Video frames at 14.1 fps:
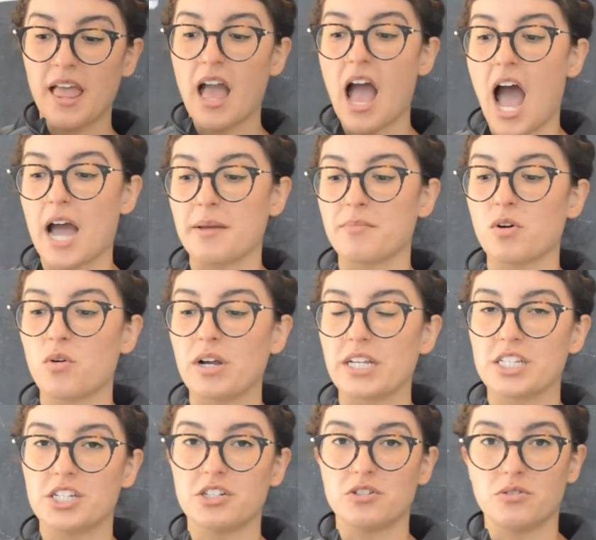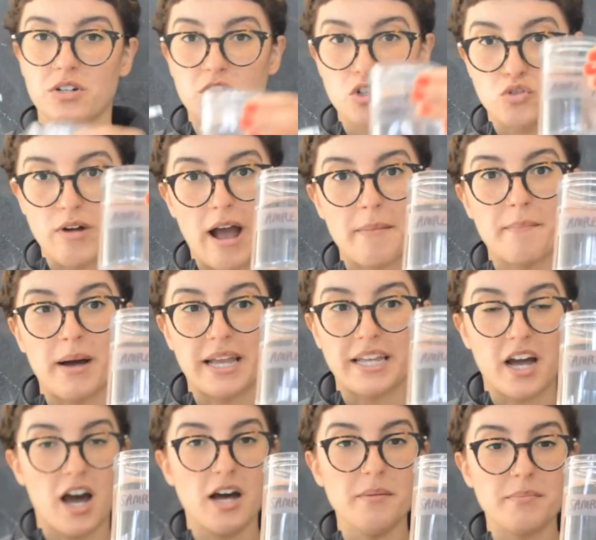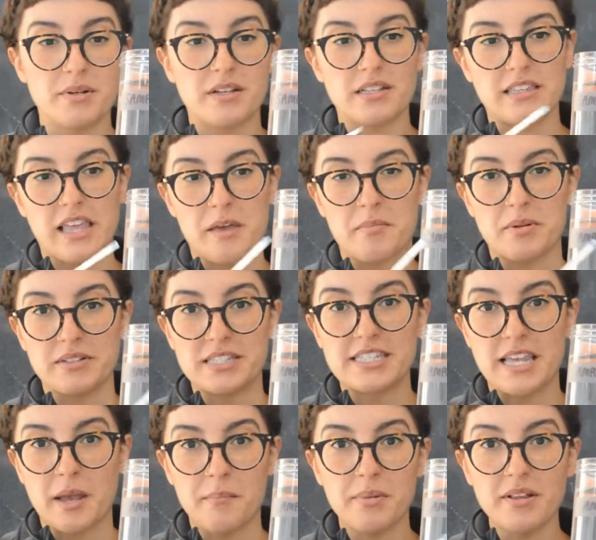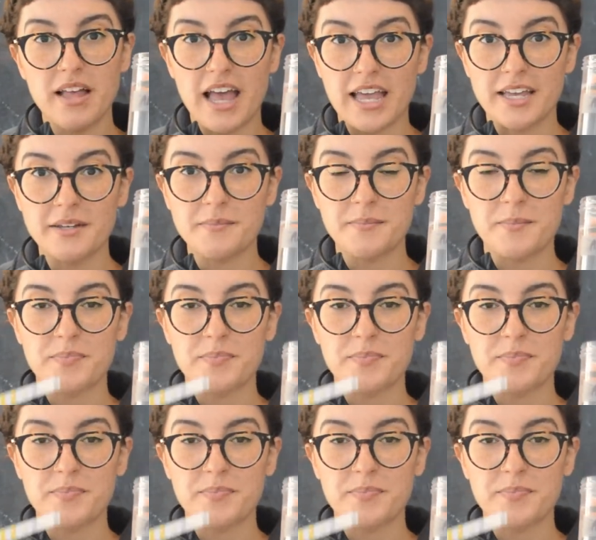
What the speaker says: I'm going to grab my cup labeled sample A.